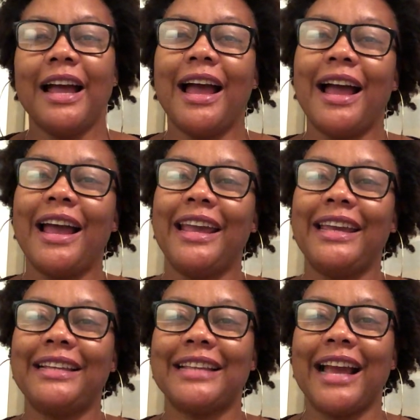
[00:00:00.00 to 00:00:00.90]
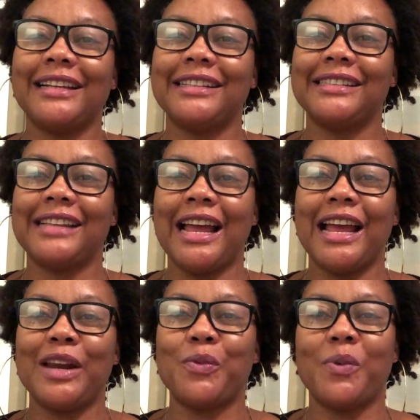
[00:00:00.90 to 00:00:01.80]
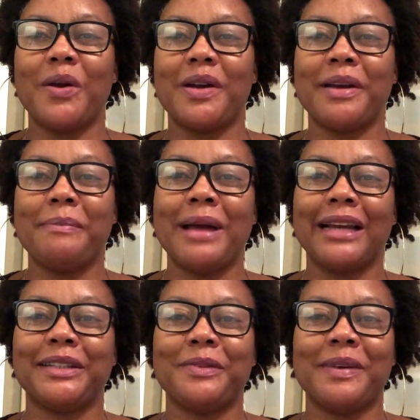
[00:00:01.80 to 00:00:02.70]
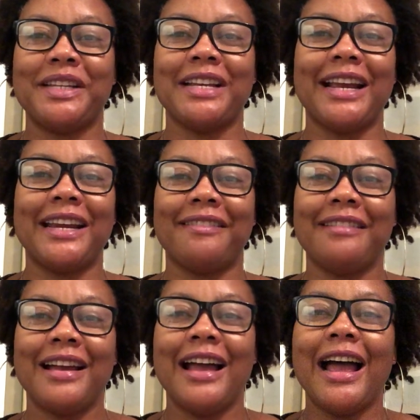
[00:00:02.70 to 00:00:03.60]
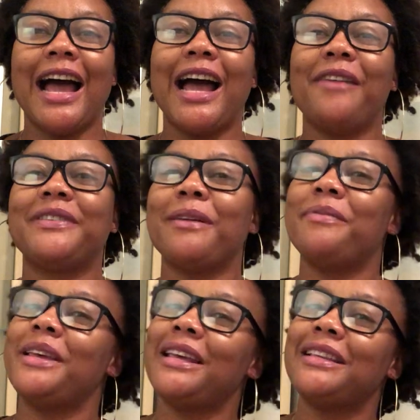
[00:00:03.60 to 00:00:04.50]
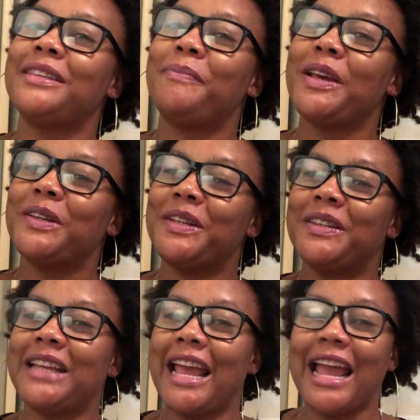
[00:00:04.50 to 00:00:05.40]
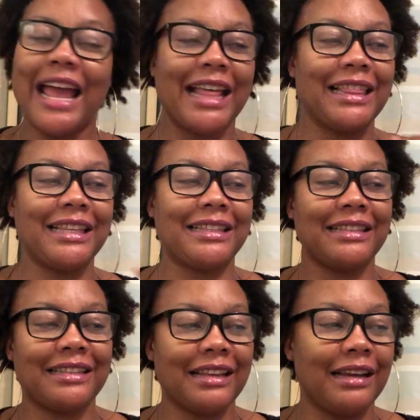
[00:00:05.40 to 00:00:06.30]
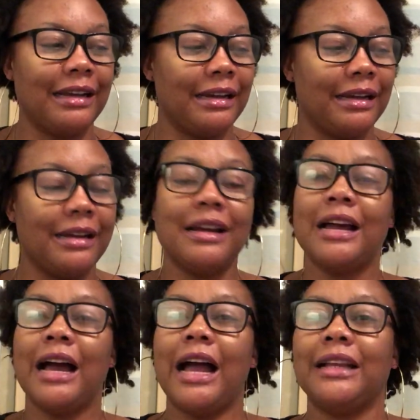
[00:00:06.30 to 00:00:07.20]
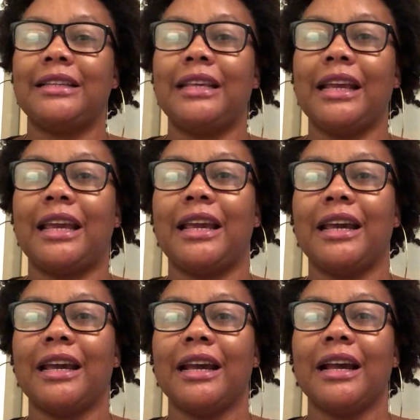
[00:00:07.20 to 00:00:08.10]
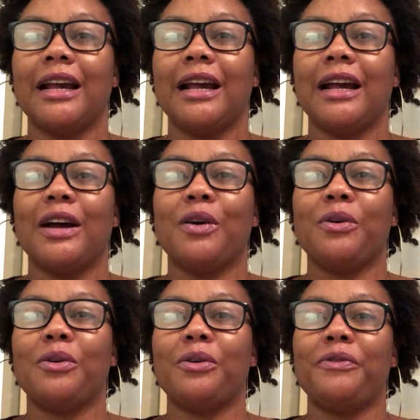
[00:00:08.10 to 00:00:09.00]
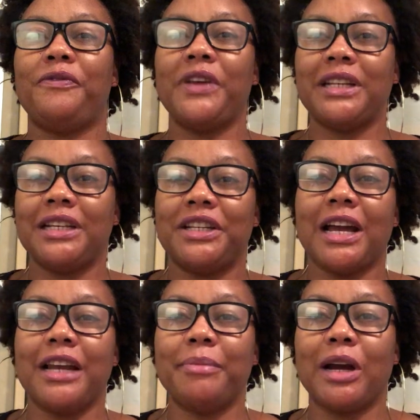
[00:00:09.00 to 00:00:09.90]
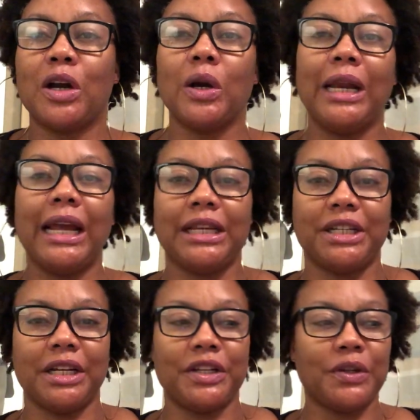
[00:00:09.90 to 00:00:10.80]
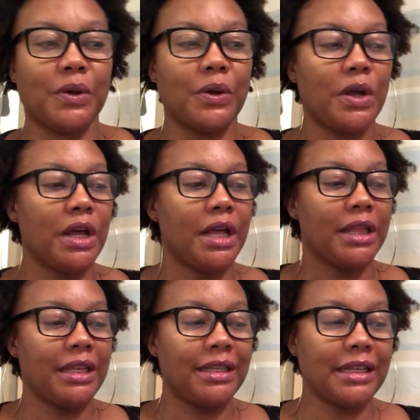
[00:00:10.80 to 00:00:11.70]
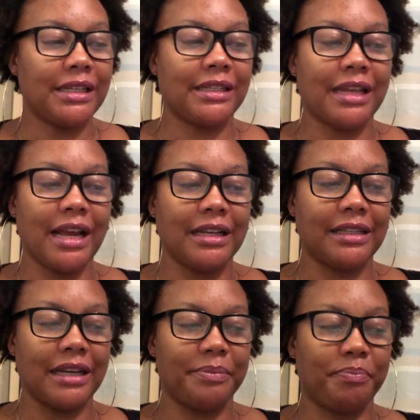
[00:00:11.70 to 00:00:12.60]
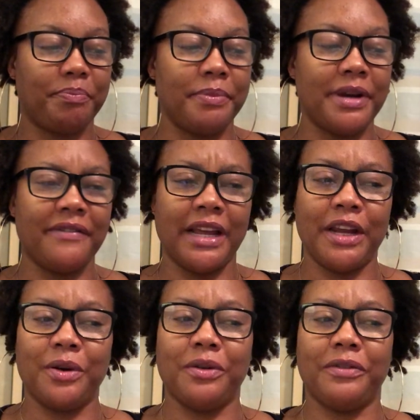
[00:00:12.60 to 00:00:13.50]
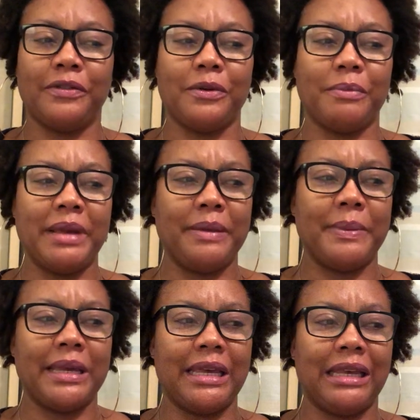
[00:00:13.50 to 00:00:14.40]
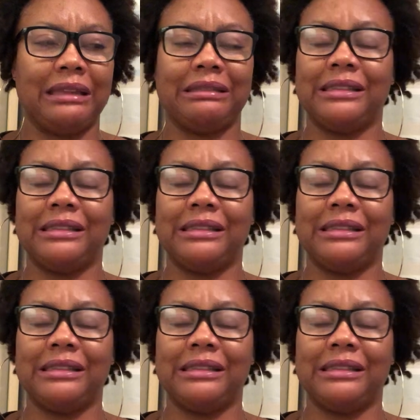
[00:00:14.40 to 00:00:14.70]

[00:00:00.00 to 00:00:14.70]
Hi, it's Agnes and welcome back to my channel. I have something special today and this is a antique or vintage handbag collection. So these are designs that never heard of, or maybe